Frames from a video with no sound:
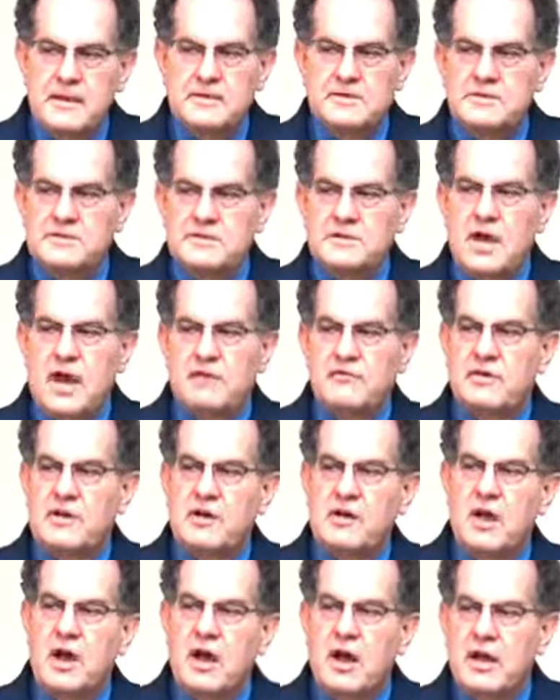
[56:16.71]
He's a
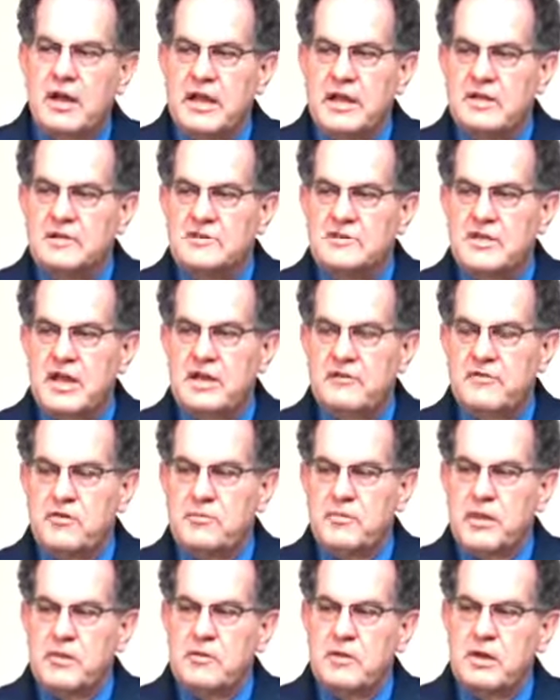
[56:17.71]
sovereign God. He can save
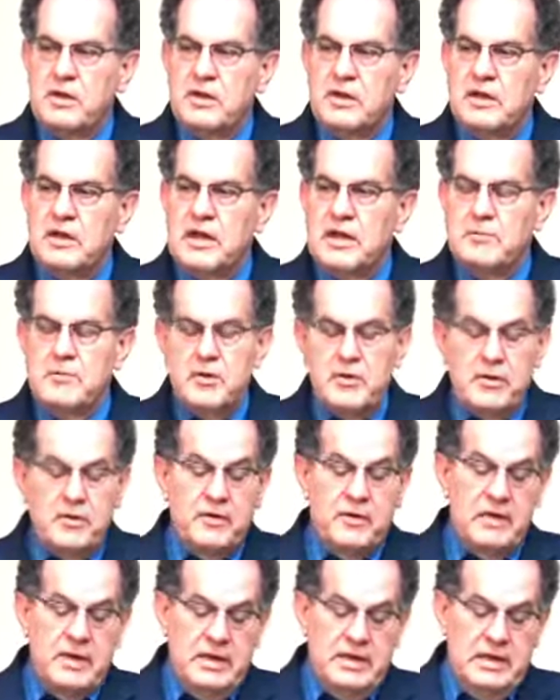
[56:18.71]
whom He will, condemn whom He
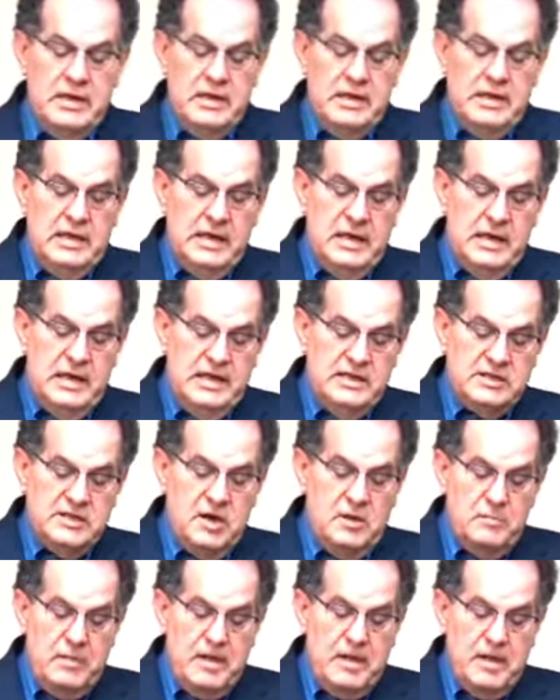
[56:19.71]
will. And He's
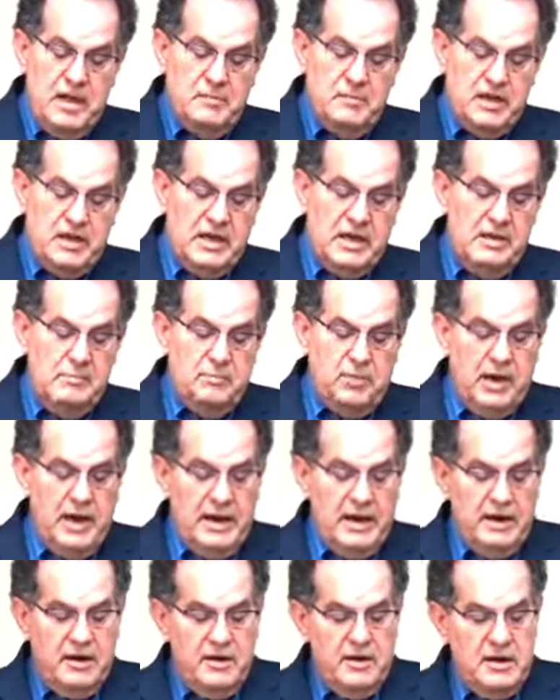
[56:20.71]
going to become a key
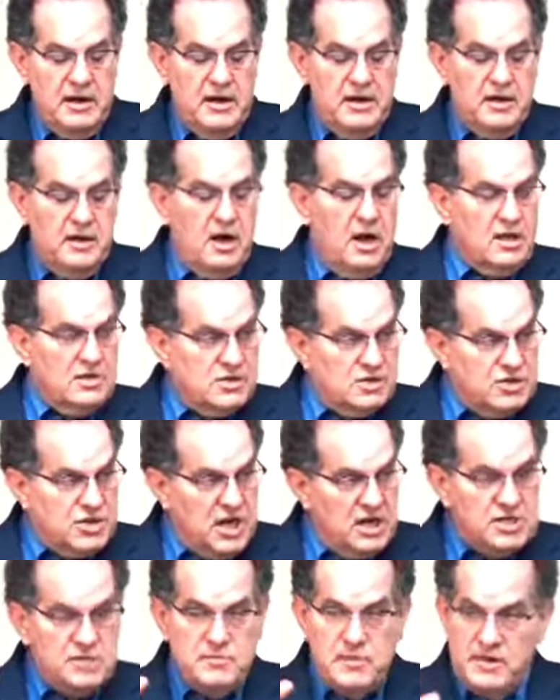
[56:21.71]
player in God's
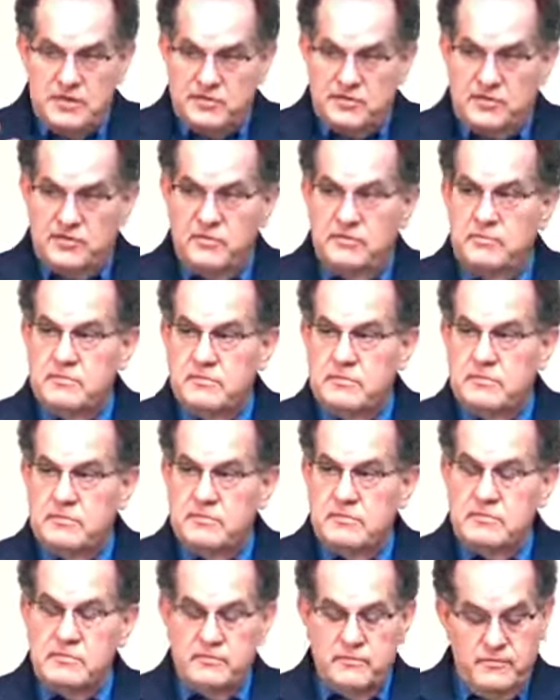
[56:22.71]
judgments.
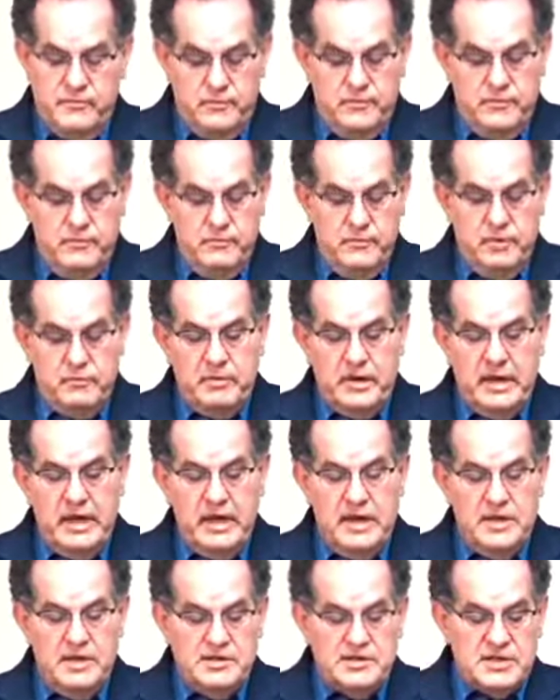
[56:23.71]
When we
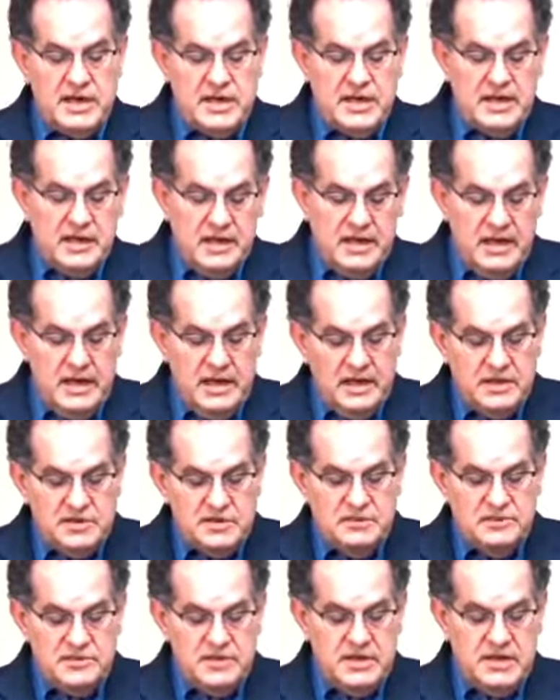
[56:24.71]
get into Second
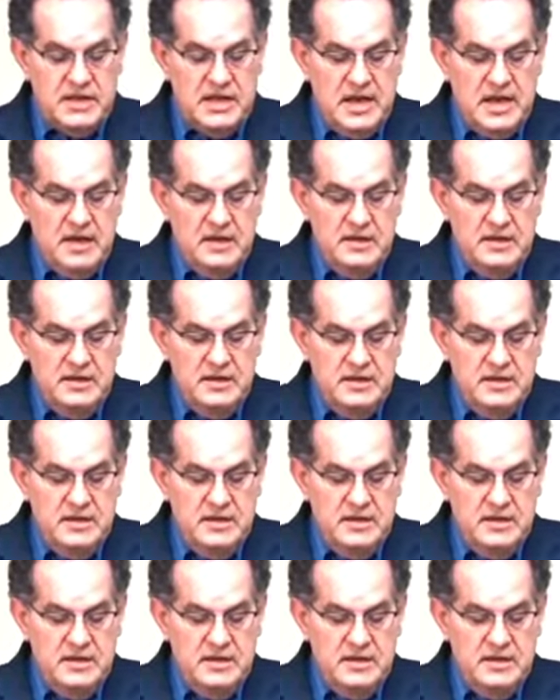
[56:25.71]
Kings, you'll see that.